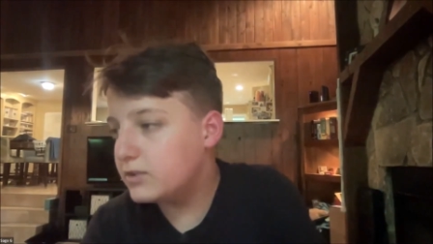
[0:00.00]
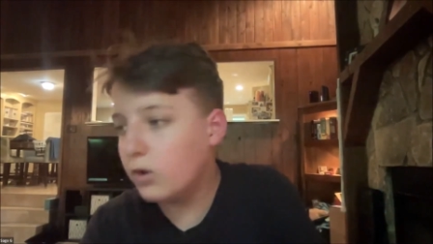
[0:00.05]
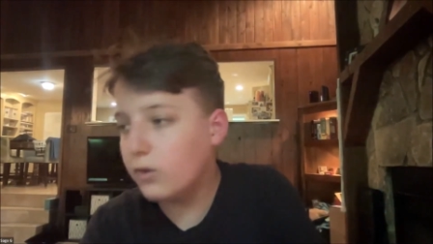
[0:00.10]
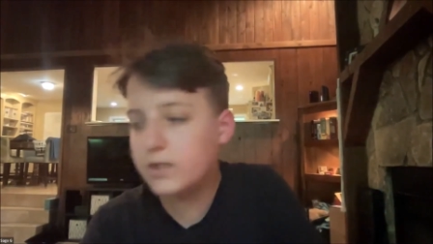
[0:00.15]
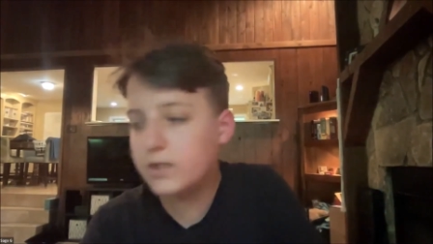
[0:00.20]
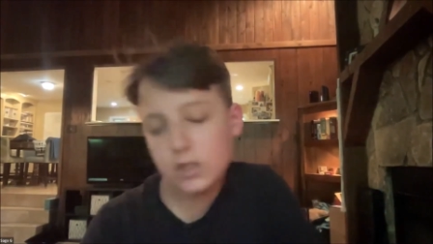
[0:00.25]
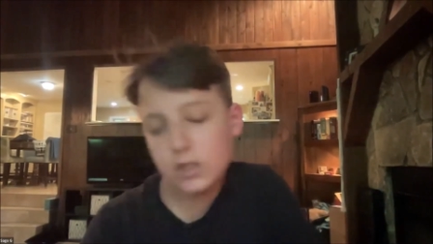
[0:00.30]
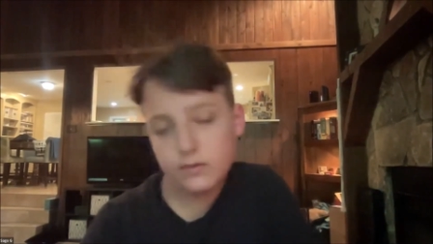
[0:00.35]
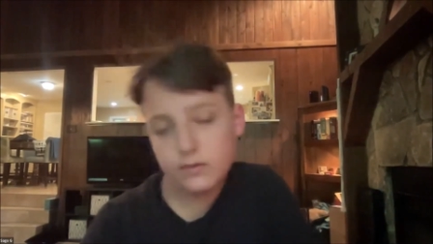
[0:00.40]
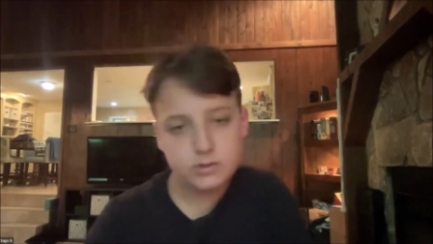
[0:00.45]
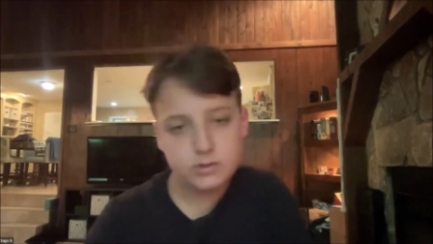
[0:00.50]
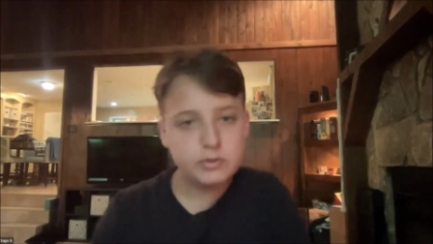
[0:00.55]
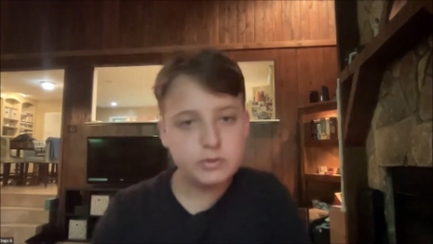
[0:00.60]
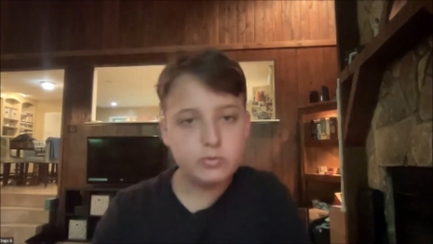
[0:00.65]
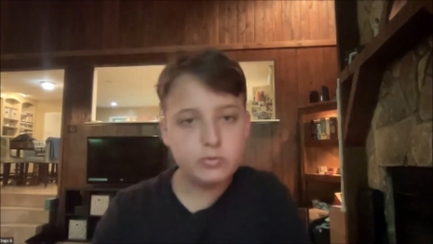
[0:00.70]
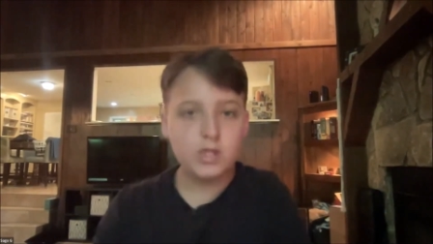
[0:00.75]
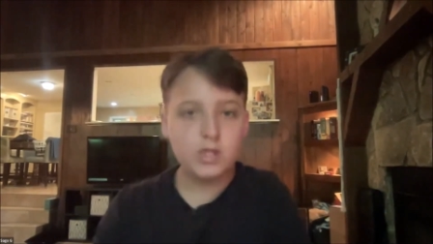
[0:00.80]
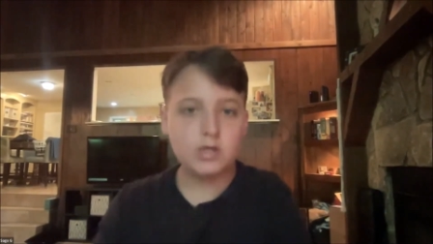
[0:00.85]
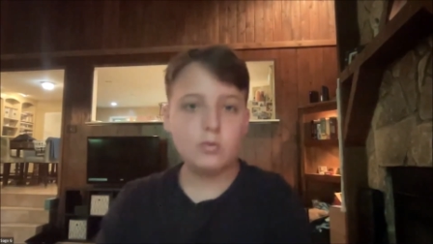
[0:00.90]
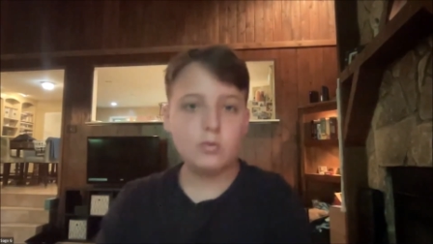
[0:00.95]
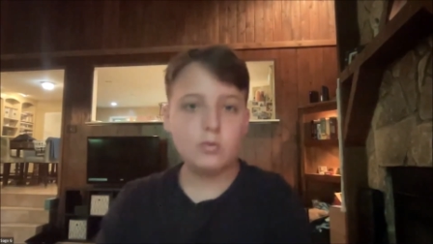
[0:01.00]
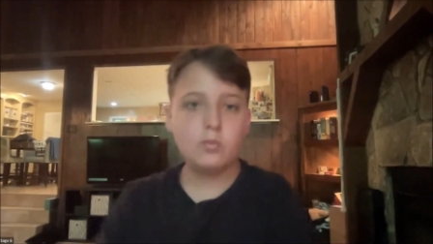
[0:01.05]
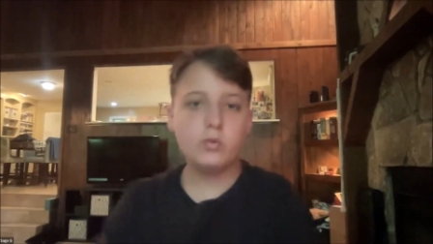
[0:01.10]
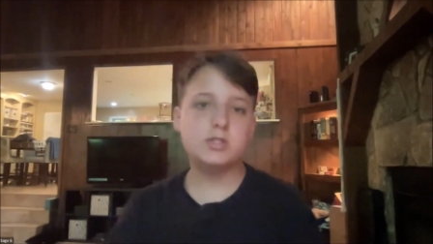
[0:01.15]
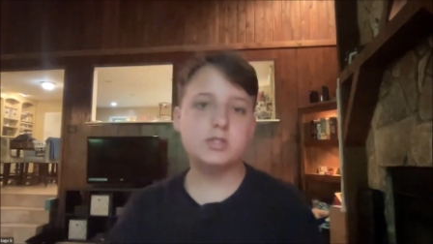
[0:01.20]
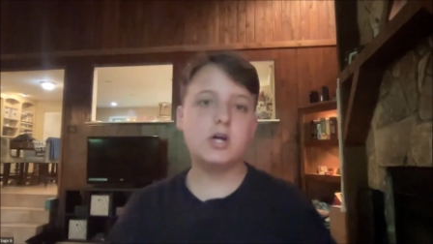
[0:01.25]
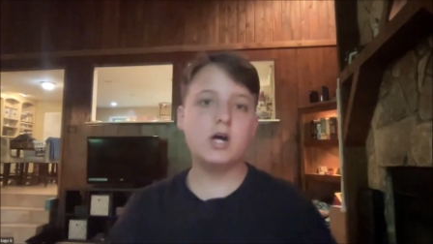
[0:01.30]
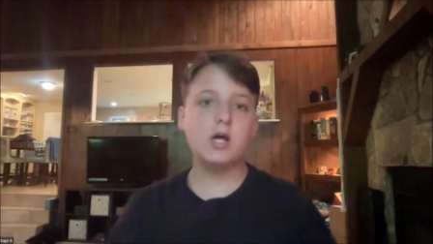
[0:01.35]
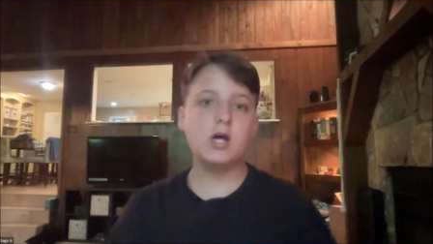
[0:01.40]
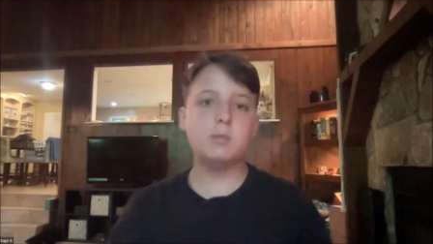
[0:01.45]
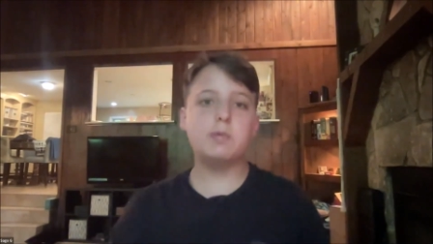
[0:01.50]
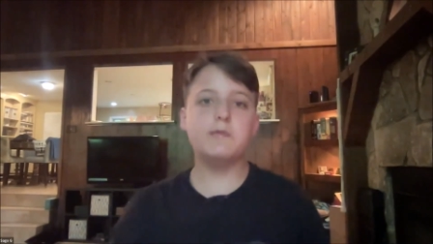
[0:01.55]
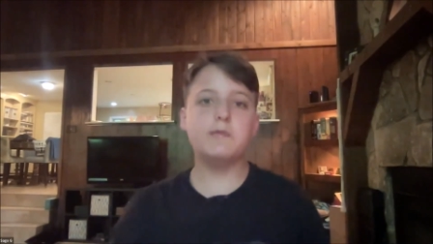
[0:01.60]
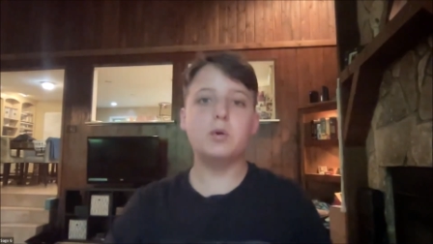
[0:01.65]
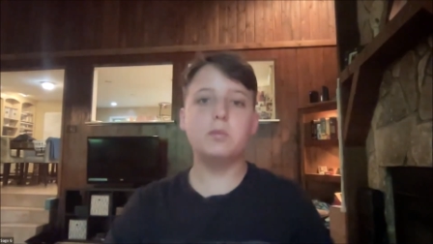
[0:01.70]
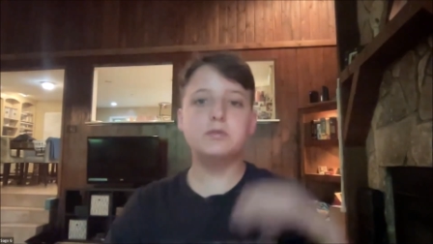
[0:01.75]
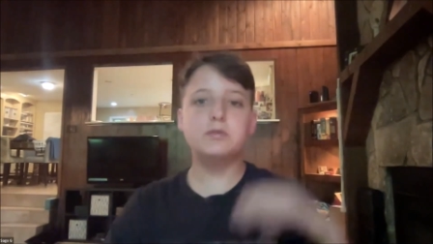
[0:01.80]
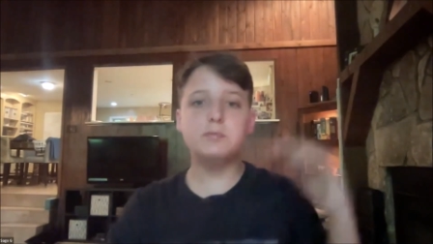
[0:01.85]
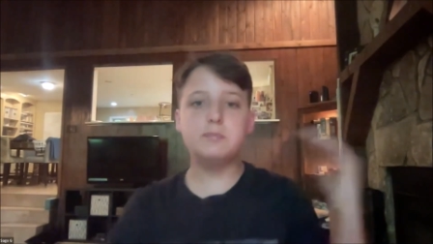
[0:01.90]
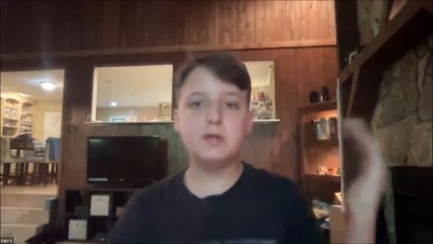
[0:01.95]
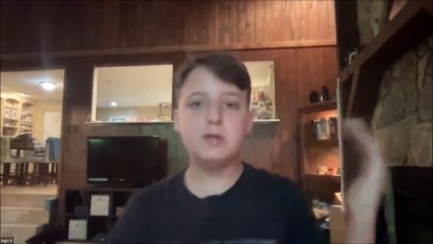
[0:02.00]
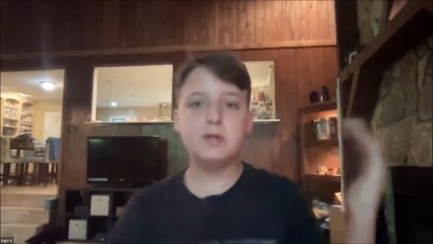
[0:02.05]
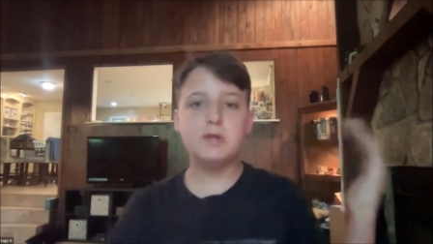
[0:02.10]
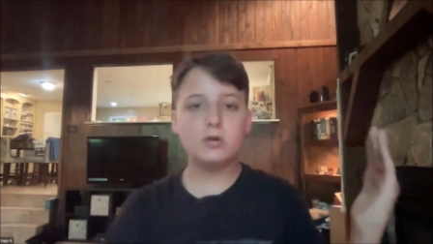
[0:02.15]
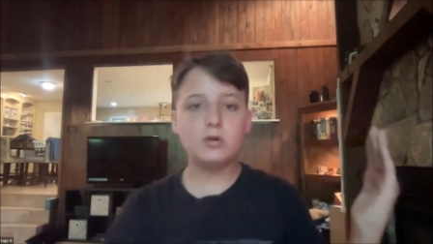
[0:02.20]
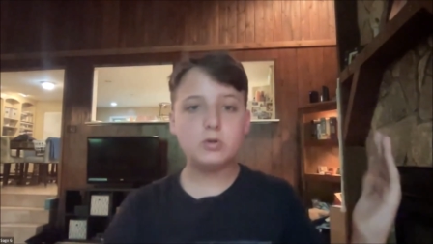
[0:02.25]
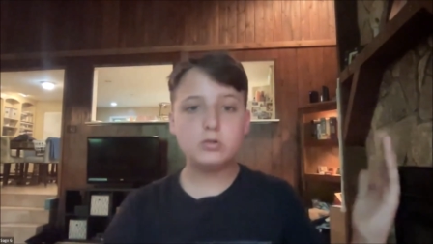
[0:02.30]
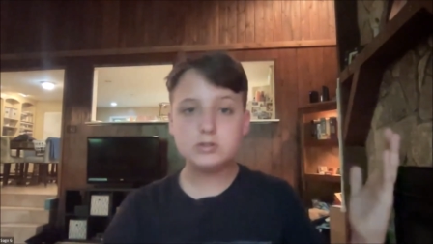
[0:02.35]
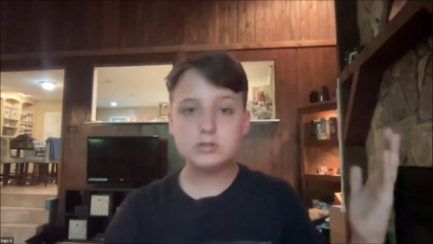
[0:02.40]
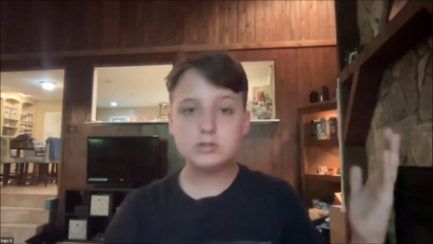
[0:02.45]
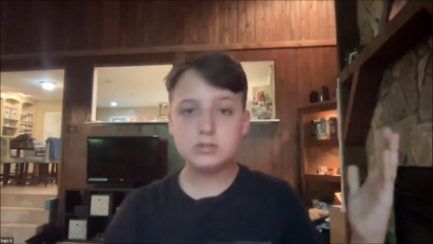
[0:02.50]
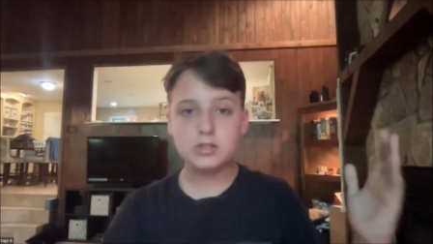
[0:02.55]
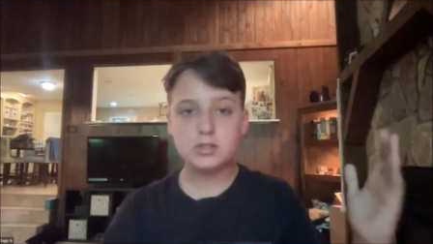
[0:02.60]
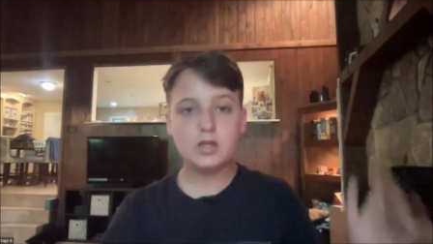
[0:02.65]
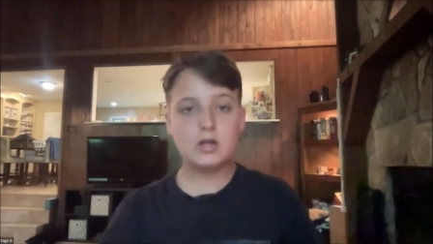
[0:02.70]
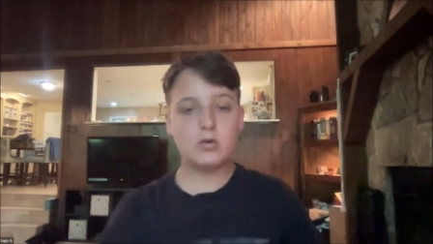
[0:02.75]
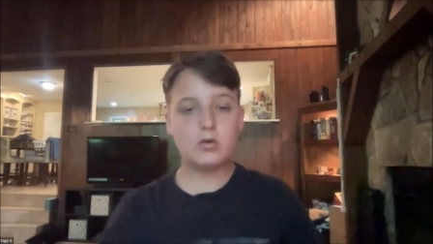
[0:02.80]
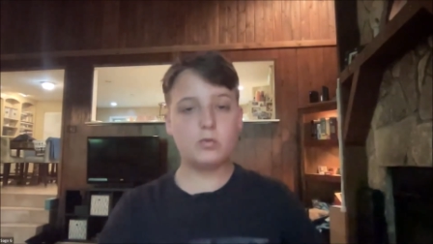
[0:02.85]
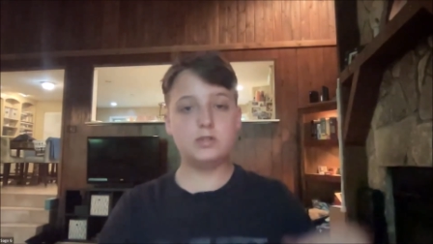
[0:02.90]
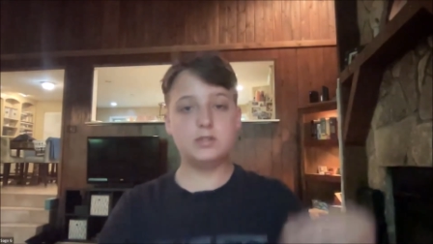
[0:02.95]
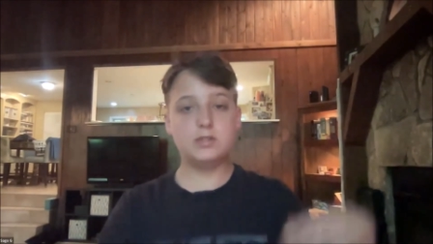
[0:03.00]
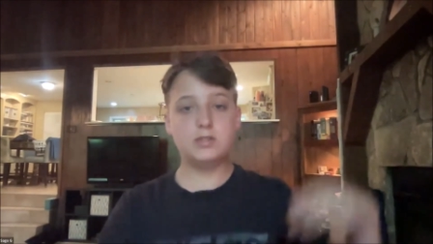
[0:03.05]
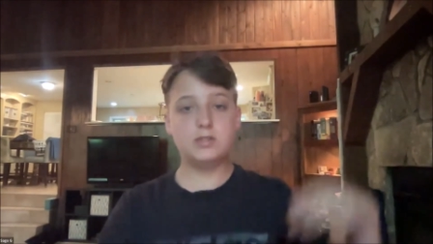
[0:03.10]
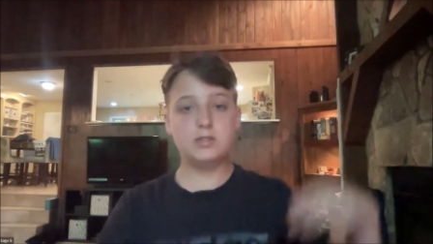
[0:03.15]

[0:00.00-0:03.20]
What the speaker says: They saw the difference between which God performs miracles,